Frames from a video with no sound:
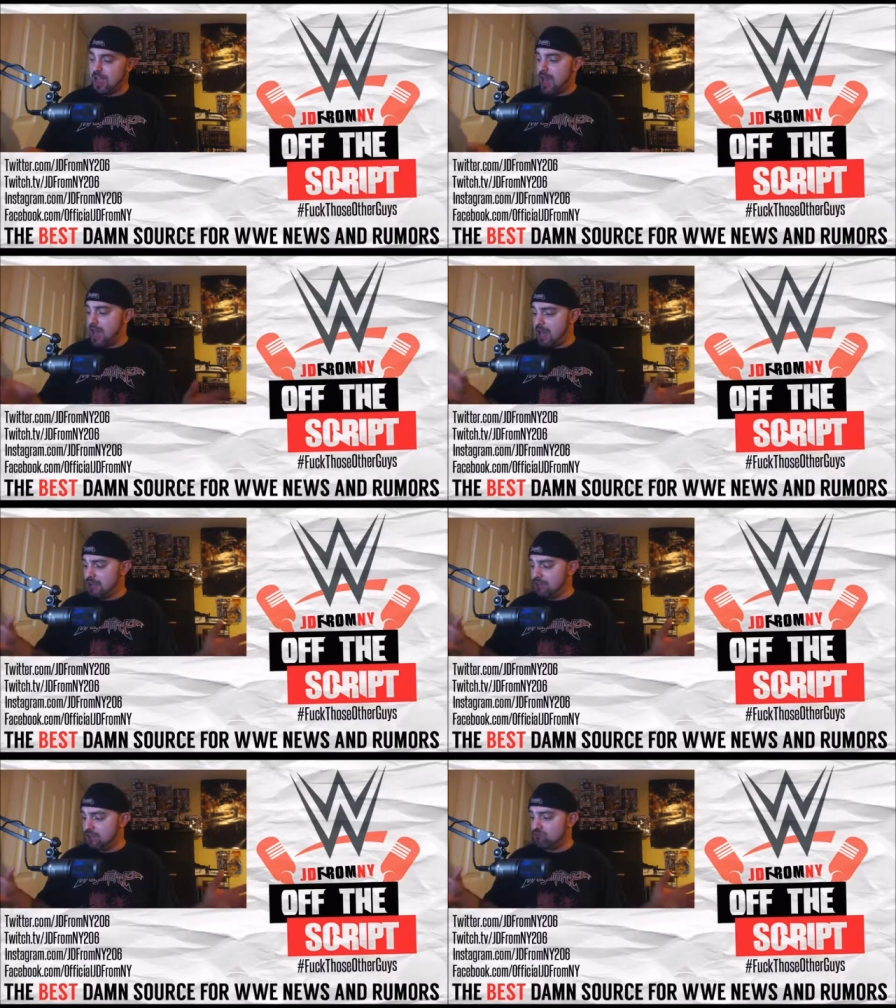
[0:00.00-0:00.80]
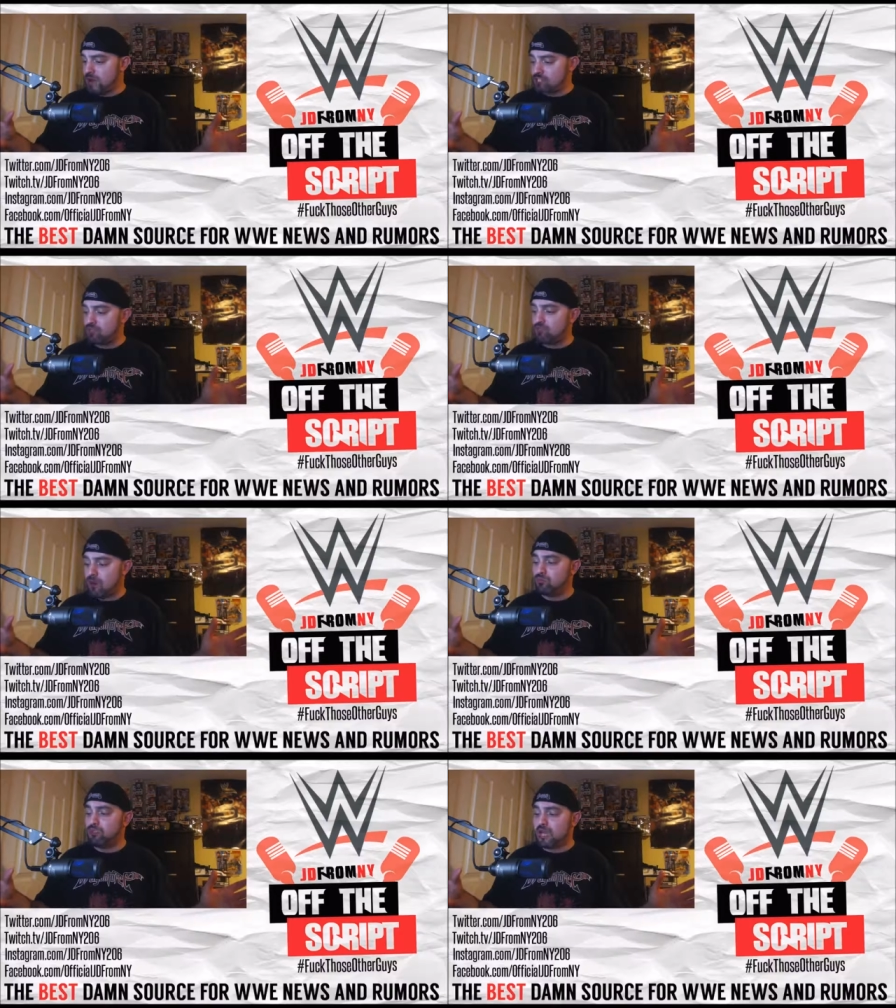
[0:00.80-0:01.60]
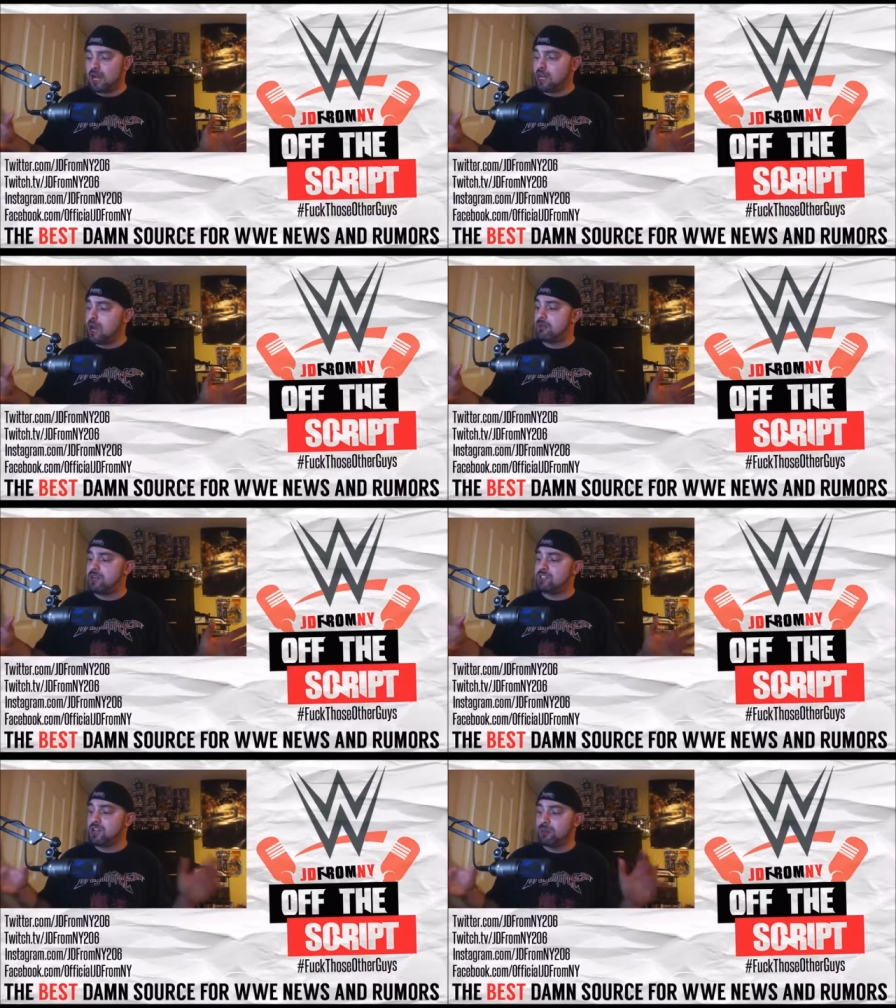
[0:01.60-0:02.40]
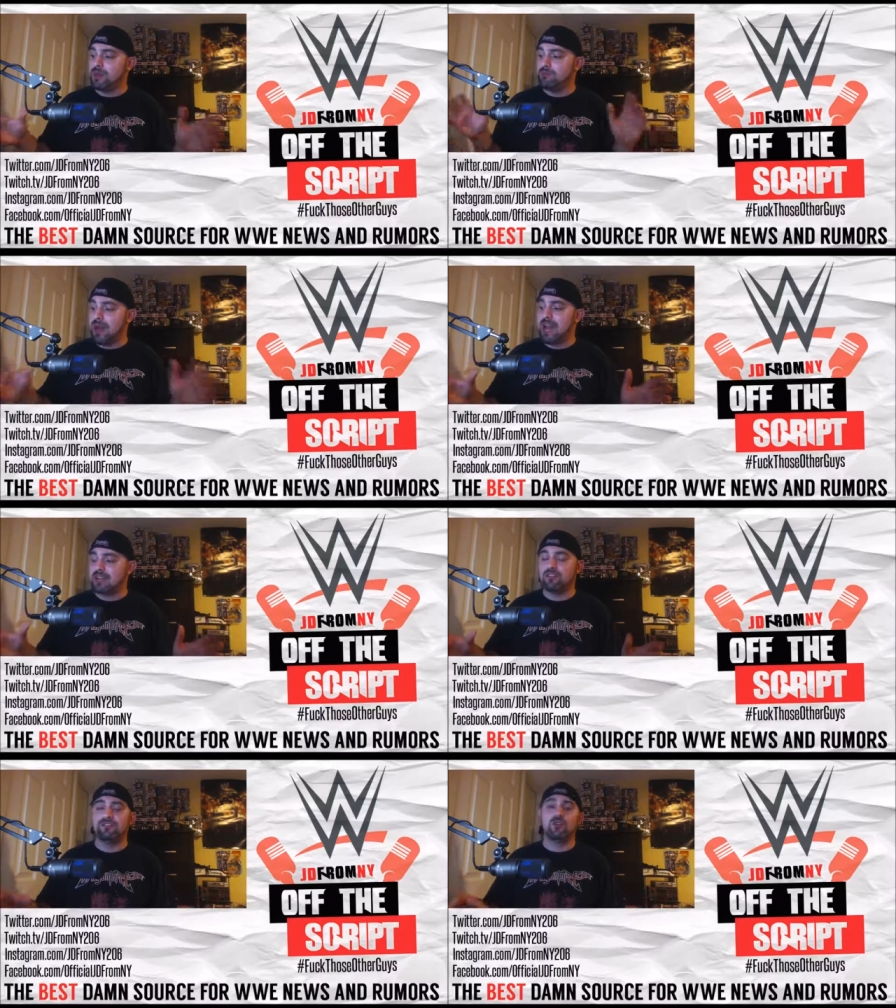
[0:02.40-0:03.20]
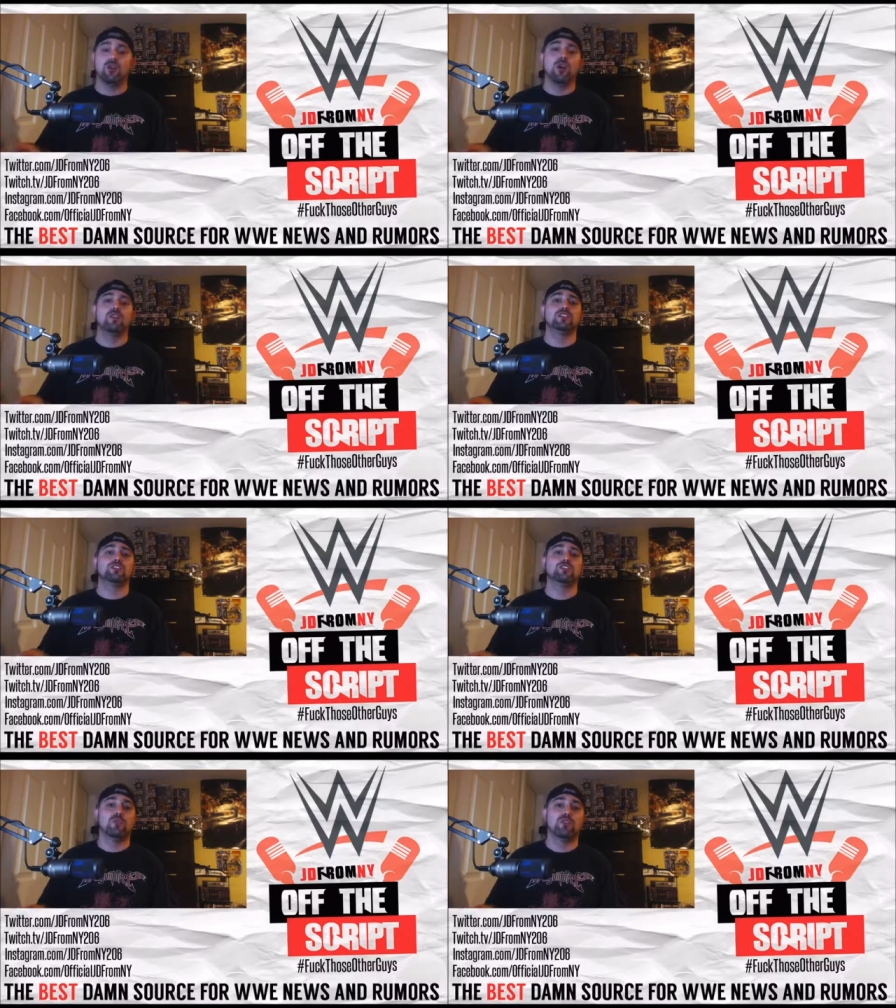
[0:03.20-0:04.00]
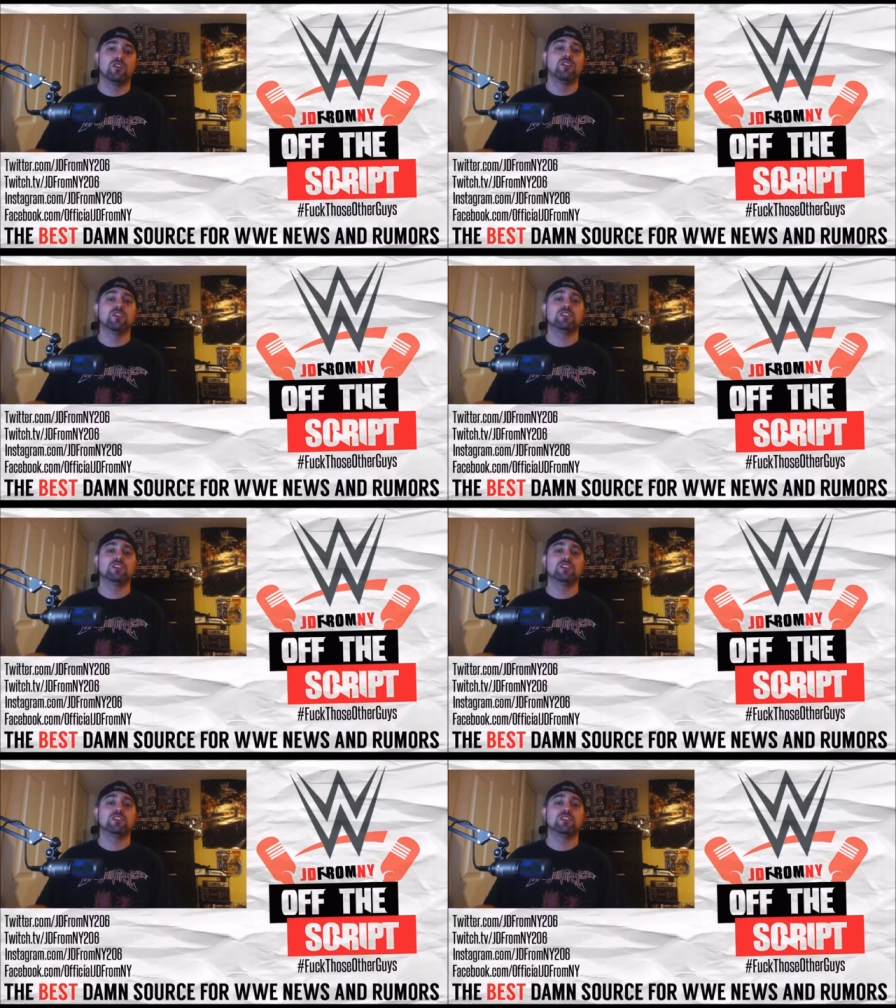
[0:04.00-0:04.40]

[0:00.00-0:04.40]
And WrestleRumble.com is coming back for the Summer